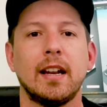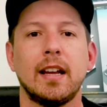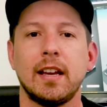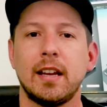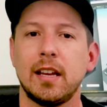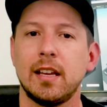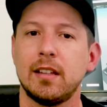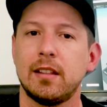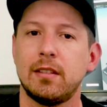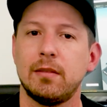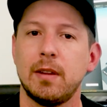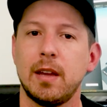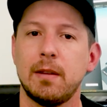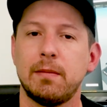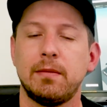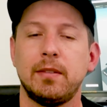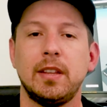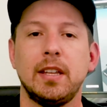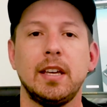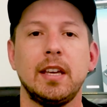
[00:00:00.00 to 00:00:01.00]
Like if,
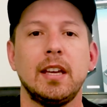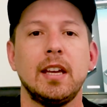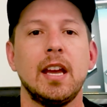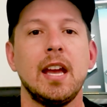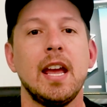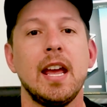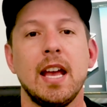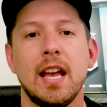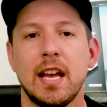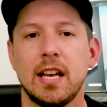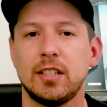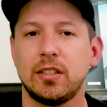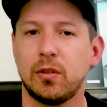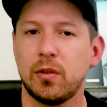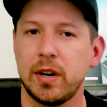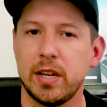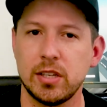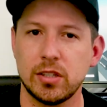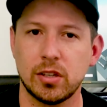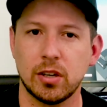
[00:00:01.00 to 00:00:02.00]
if the
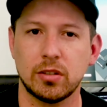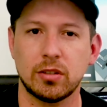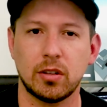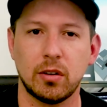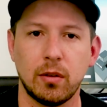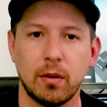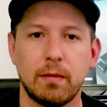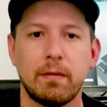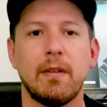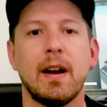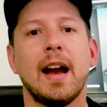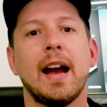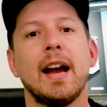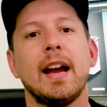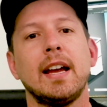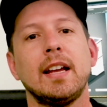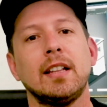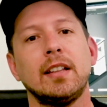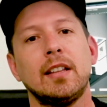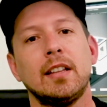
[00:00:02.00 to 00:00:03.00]
screenshots look
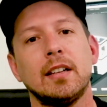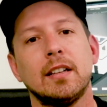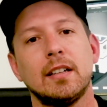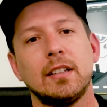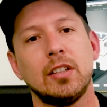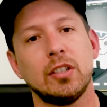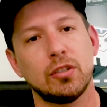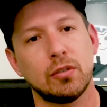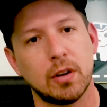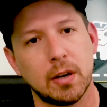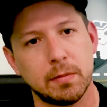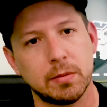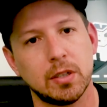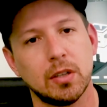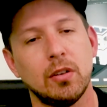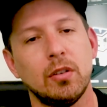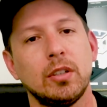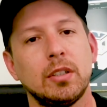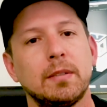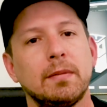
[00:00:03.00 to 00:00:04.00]
fine, the
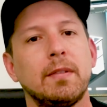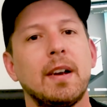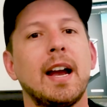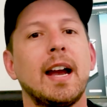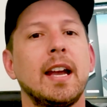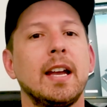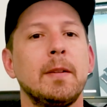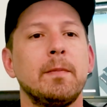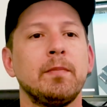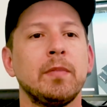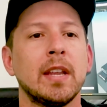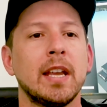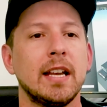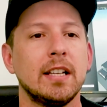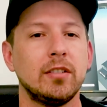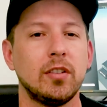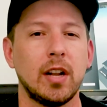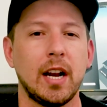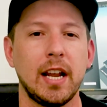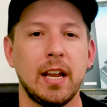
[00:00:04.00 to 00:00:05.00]
description looks fine,
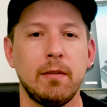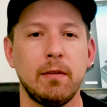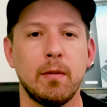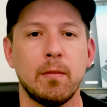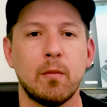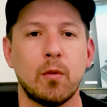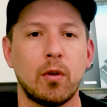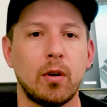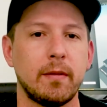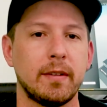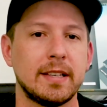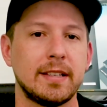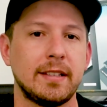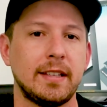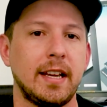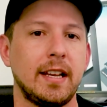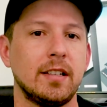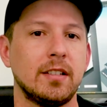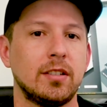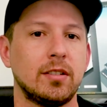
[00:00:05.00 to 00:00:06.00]
it's going to give you more of a
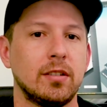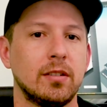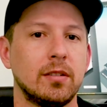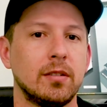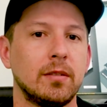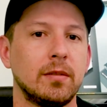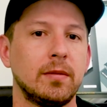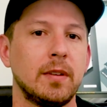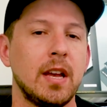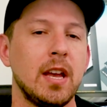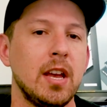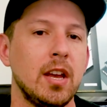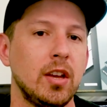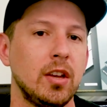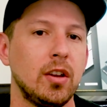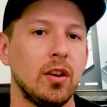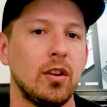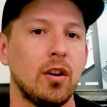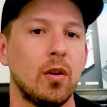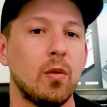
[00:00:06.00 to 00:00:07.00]
sense of,
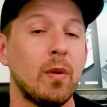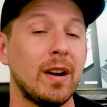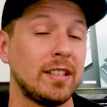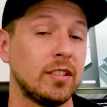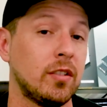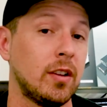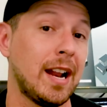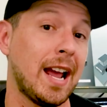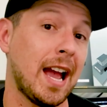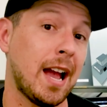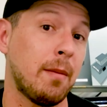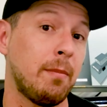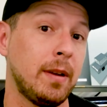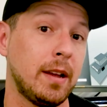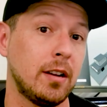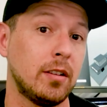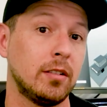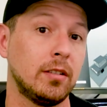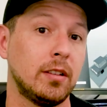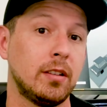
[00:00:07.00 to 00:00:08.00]
you know, what's going to
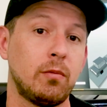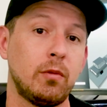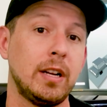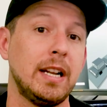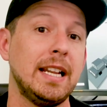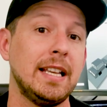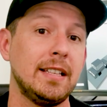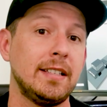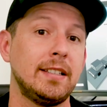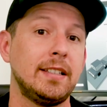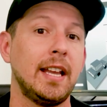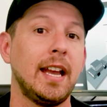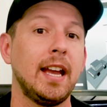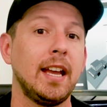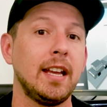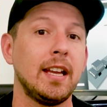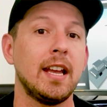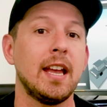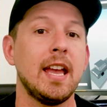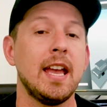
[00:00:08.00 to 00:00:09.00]
happen on the release
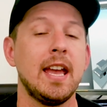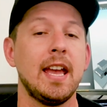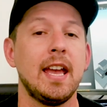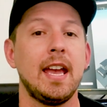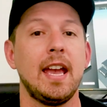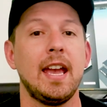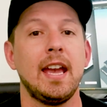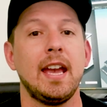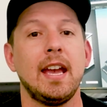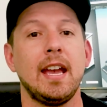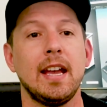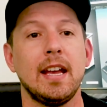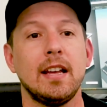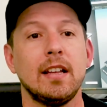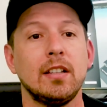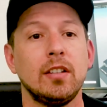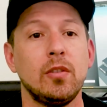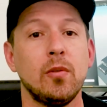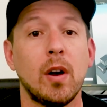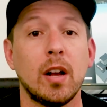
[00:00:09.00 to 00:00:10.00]
day.
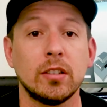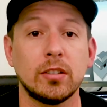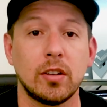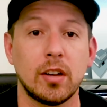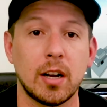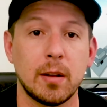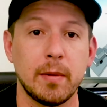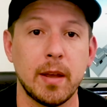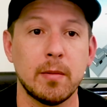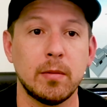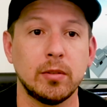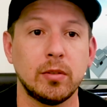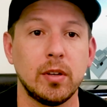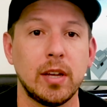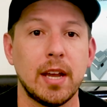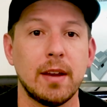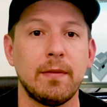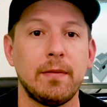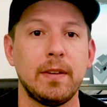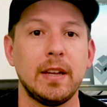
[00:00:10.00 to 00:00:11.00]
And you're also going to be able to
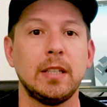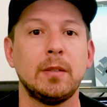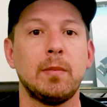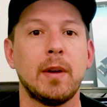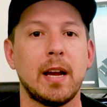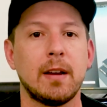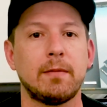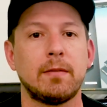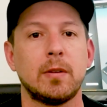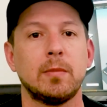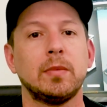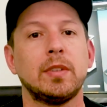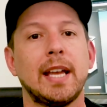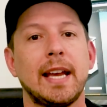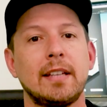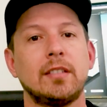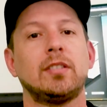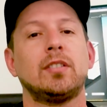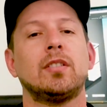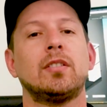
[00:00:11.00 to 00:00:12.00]
get feedback from
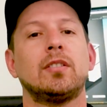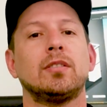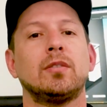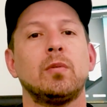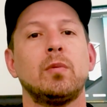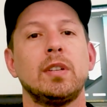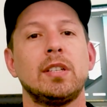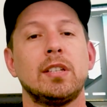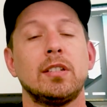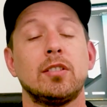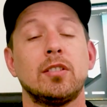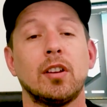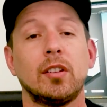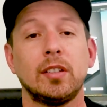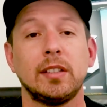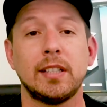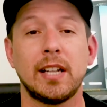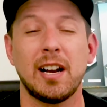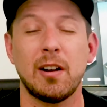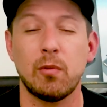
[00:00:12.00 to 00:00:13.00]
testers, which is
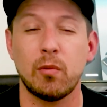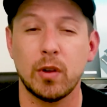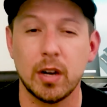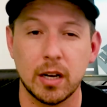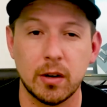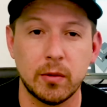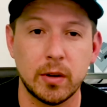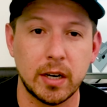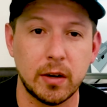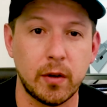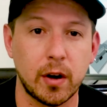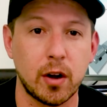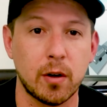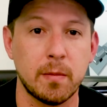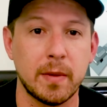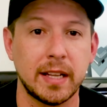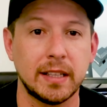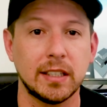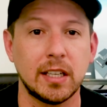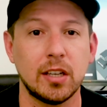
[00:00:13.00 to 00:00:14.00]
something that I really, really
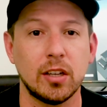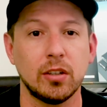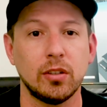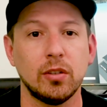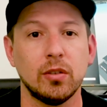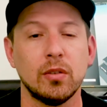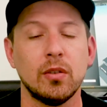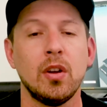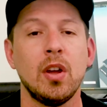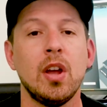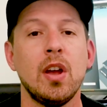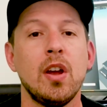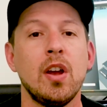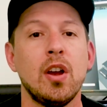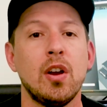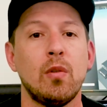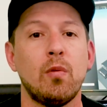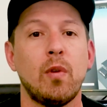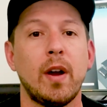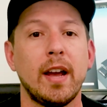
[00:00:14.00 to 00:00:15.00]
recommend that you do
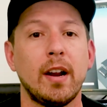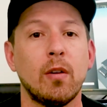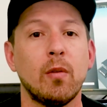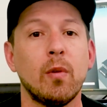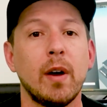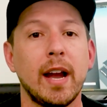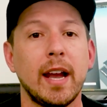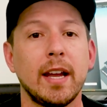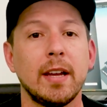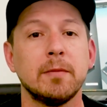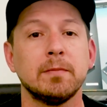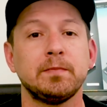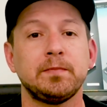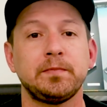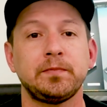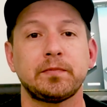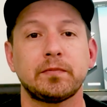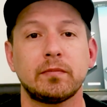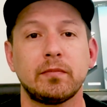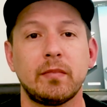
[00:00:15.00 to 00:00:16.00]
right away.
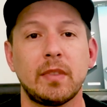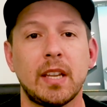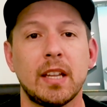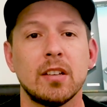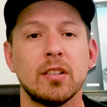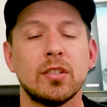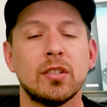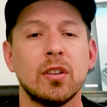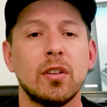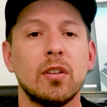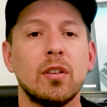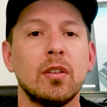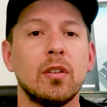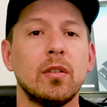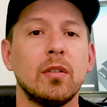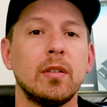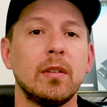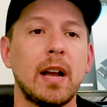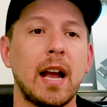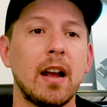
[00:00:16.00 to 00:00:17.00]

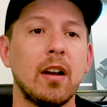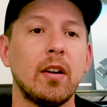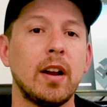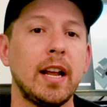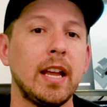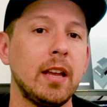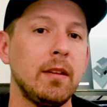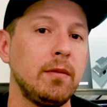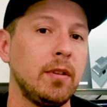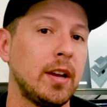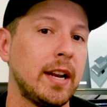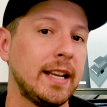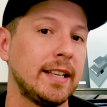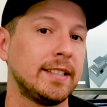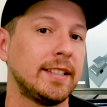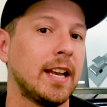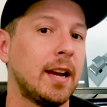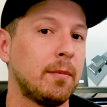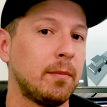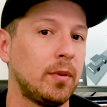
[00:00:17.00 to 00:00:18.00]
So I'm going to give you an
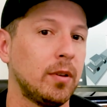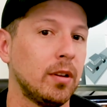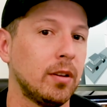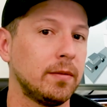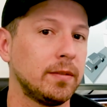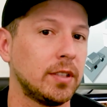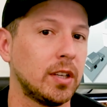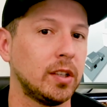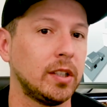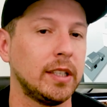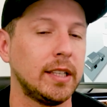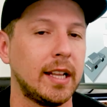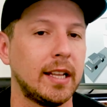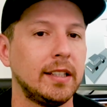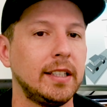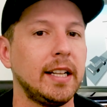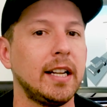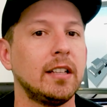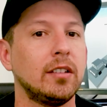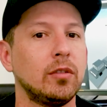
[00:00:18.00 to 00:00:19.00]
example of something that I
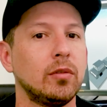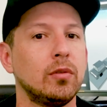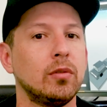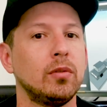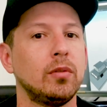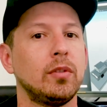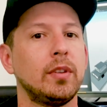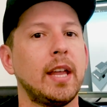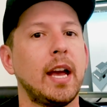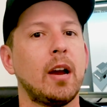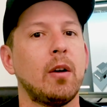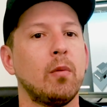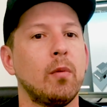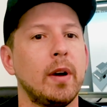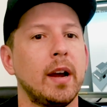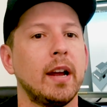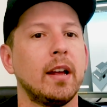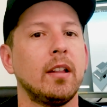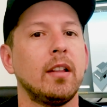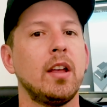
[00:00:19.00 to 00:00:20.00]
didn't do that
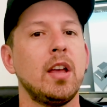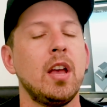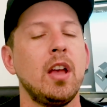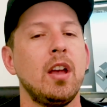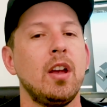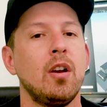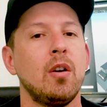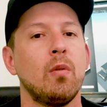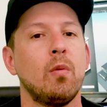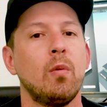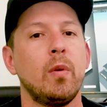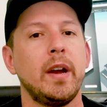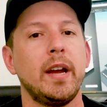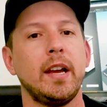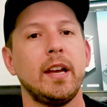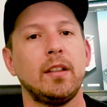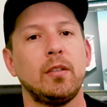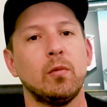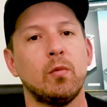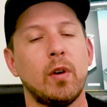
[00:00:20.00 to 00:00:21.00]
well
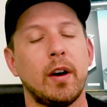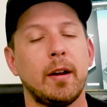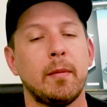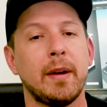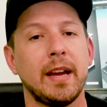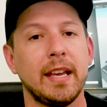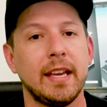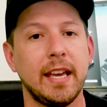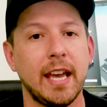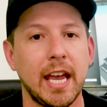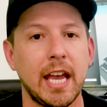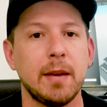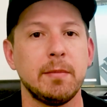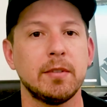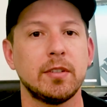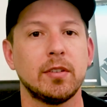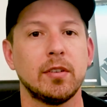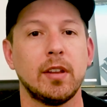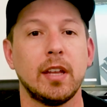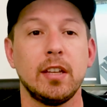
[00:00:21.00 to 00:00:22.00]
with one of my
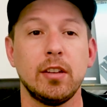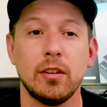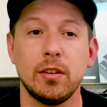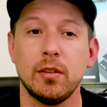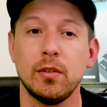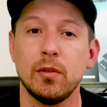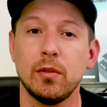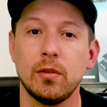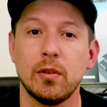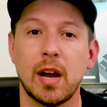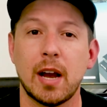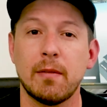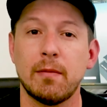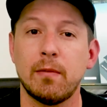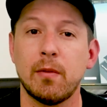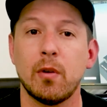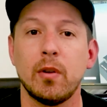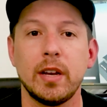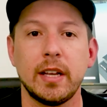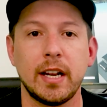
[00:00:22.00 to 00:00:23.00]
games so that you
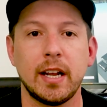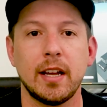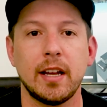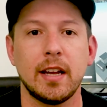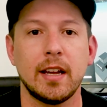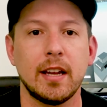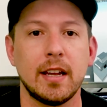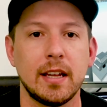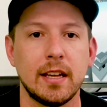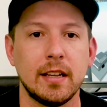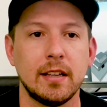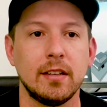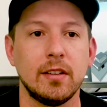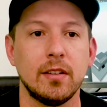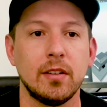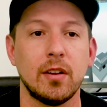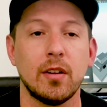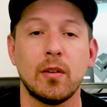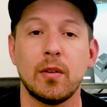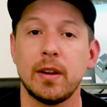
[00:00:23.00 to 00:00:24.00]
avoid it.
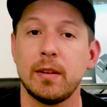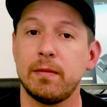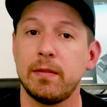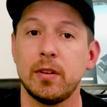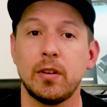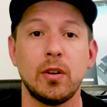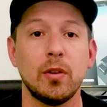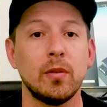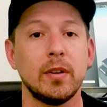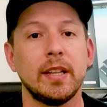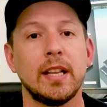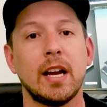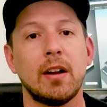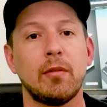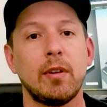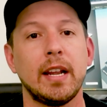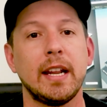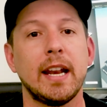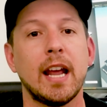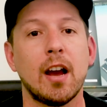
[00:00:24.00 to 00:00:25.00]
You know, if you're doing that
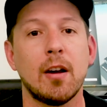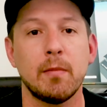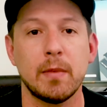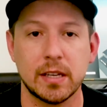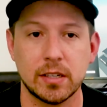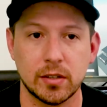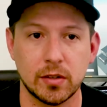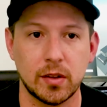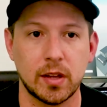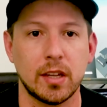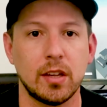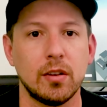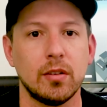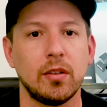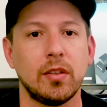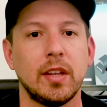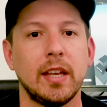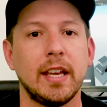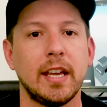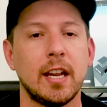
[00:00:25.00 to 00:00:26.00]
right now, make sure that
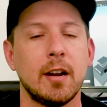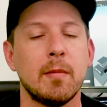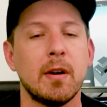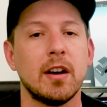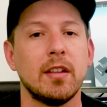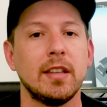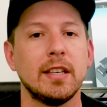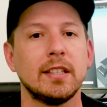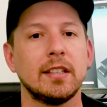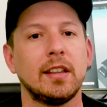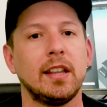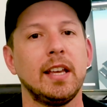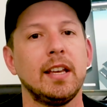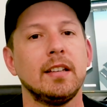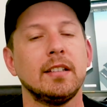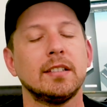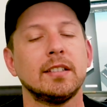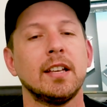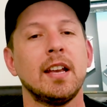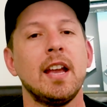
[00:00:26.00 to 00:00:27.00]
you're thinking about these
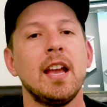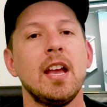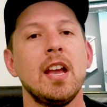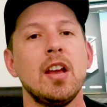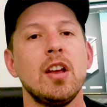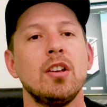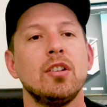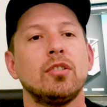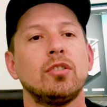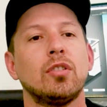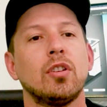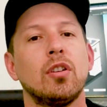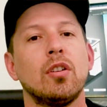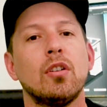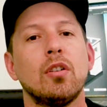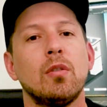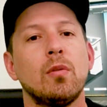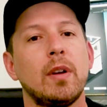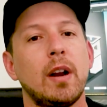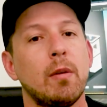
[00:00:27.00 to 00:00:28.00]
things.
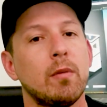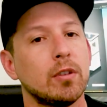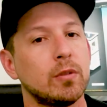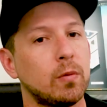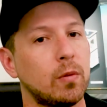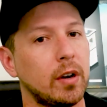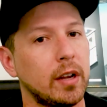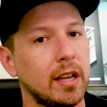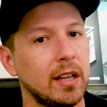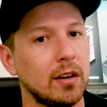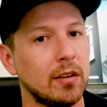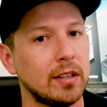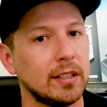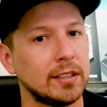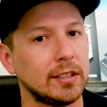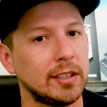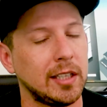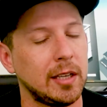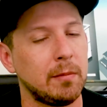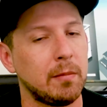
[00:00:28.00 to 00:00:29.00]
So when I was working on a
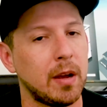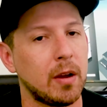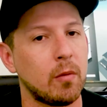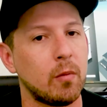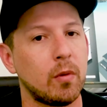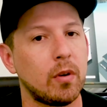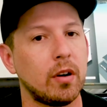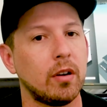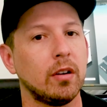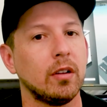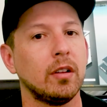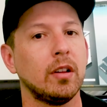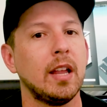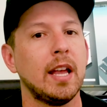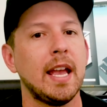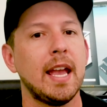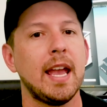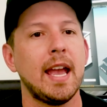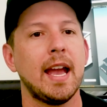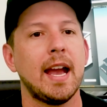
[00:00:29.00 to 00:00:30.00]
Stickman World,
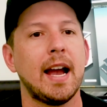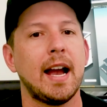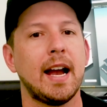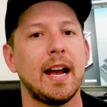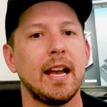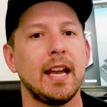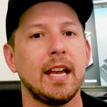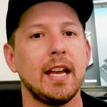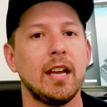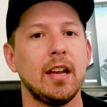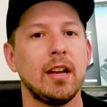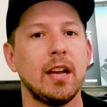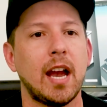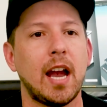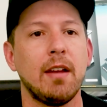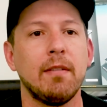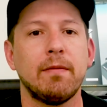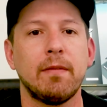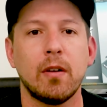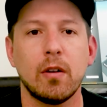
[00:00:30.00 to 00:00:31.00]
I
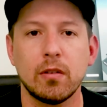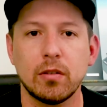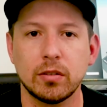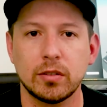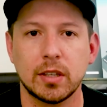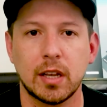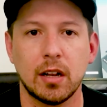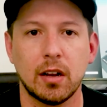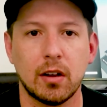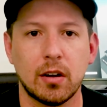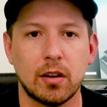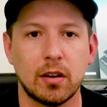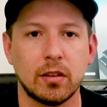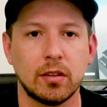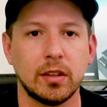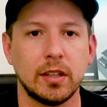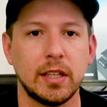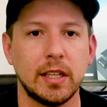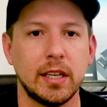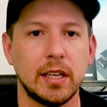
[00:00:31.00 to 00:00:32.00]
I focused a lot
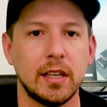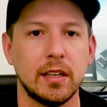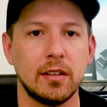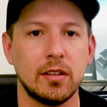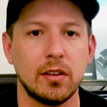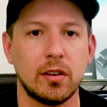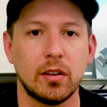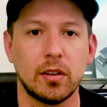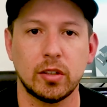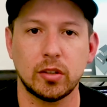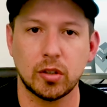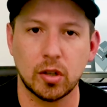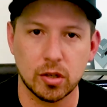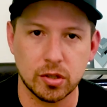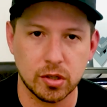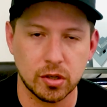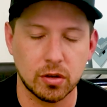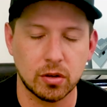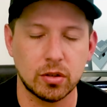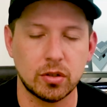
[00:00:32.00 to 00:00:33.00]
on the, you know, the
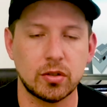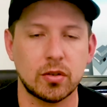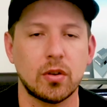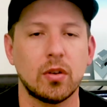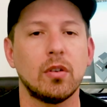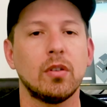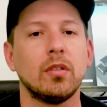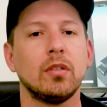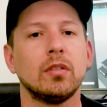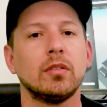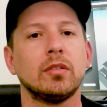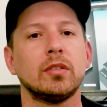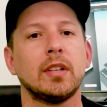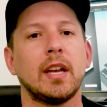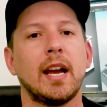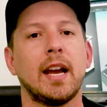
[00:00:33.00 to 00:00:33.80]
touch controls.